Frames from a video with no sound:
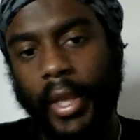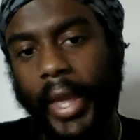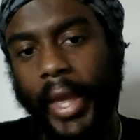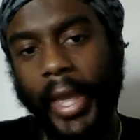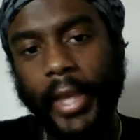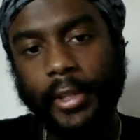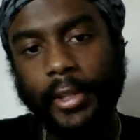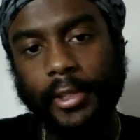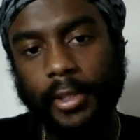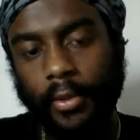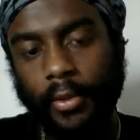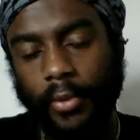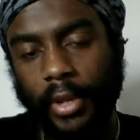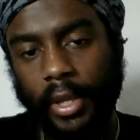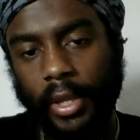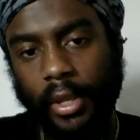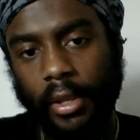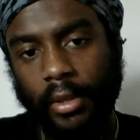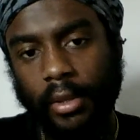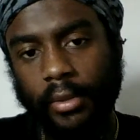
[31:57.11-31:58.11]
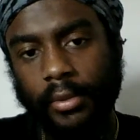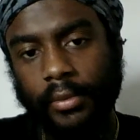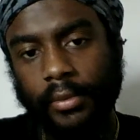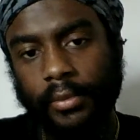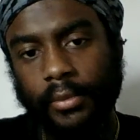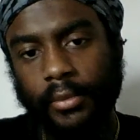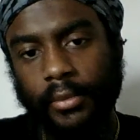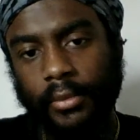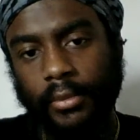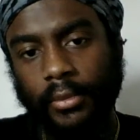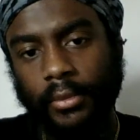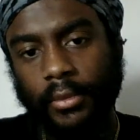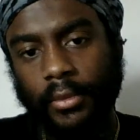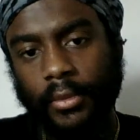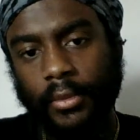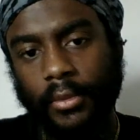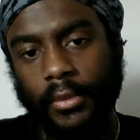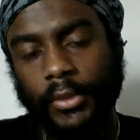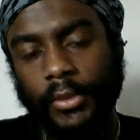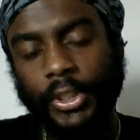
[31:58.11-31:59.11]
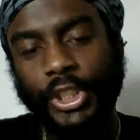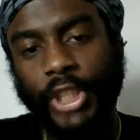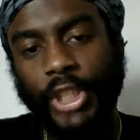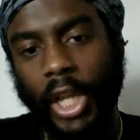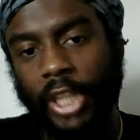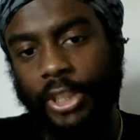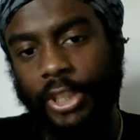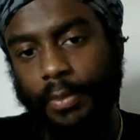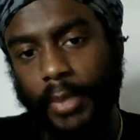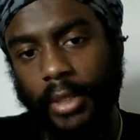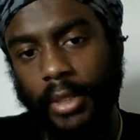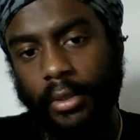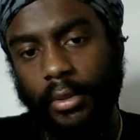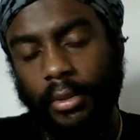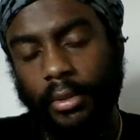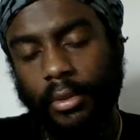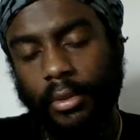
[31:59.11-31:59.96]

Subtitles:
history, judgment,